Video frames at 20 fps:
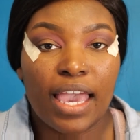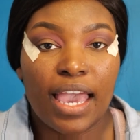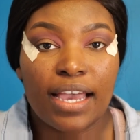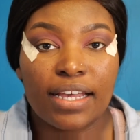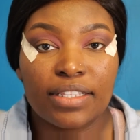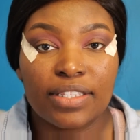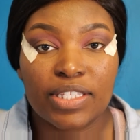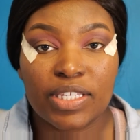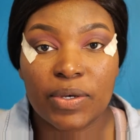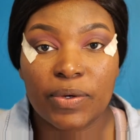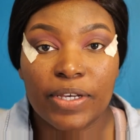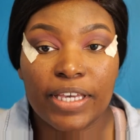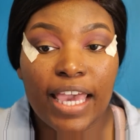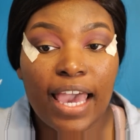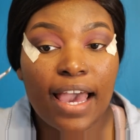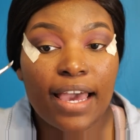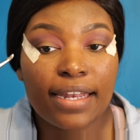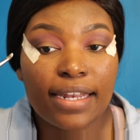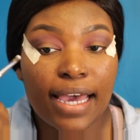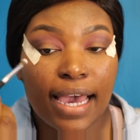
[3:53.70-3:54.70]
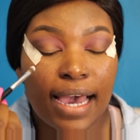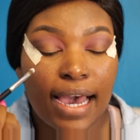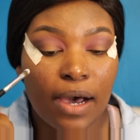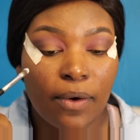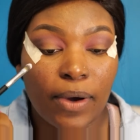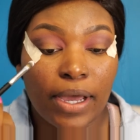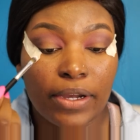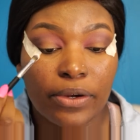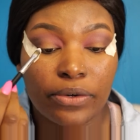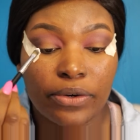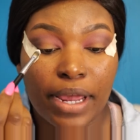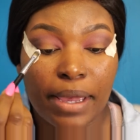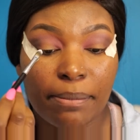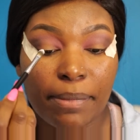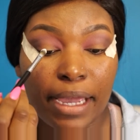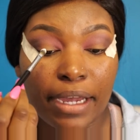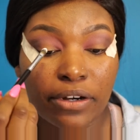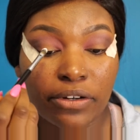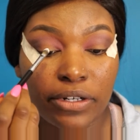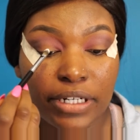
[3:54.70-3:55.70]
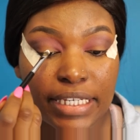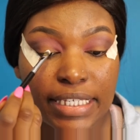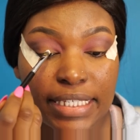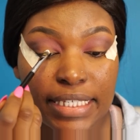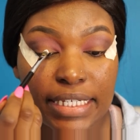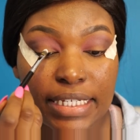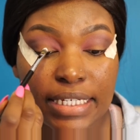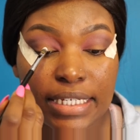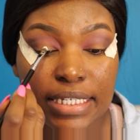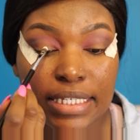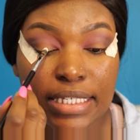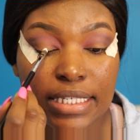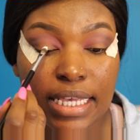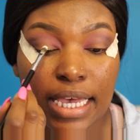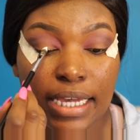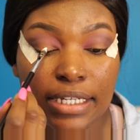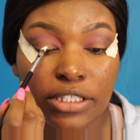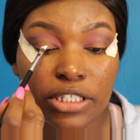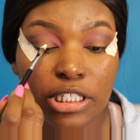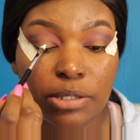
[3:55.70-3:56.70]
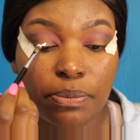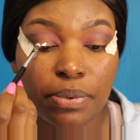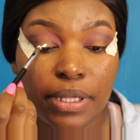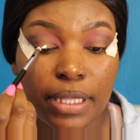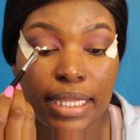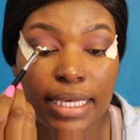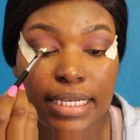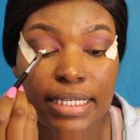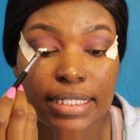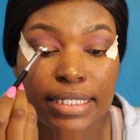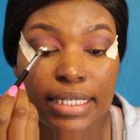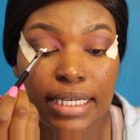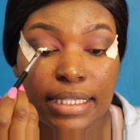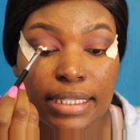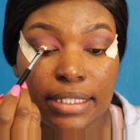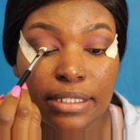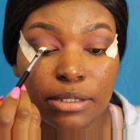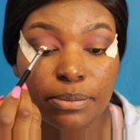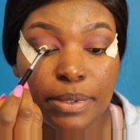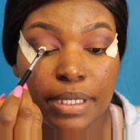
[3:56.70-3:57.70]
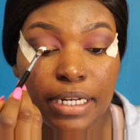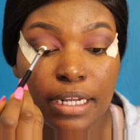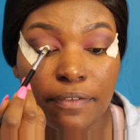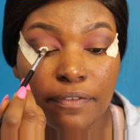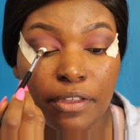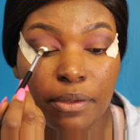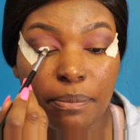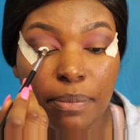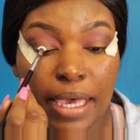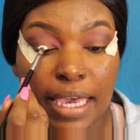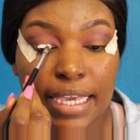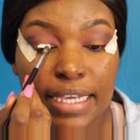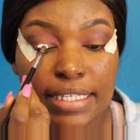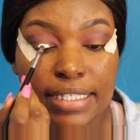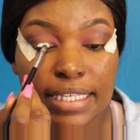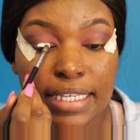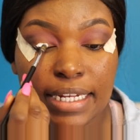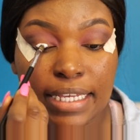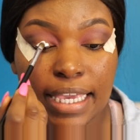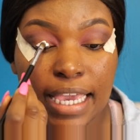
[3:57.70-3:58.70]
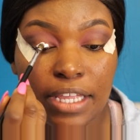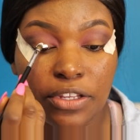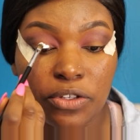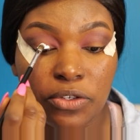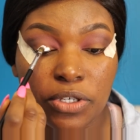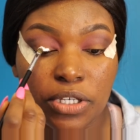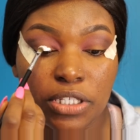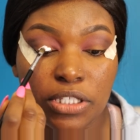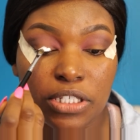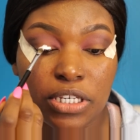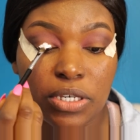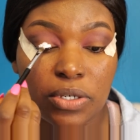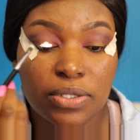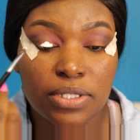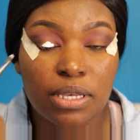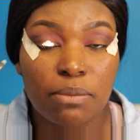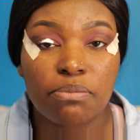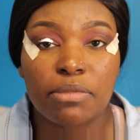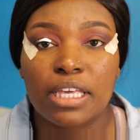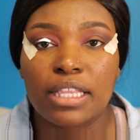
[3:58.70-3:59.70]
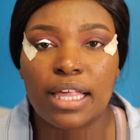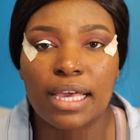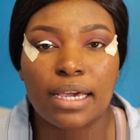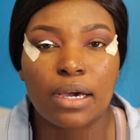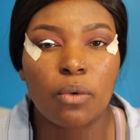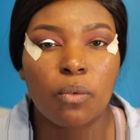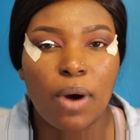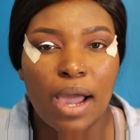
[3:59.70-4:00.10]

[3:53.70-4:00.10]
And so again, how I create my creases, I just place a little bit of the base, and again, you can use something like a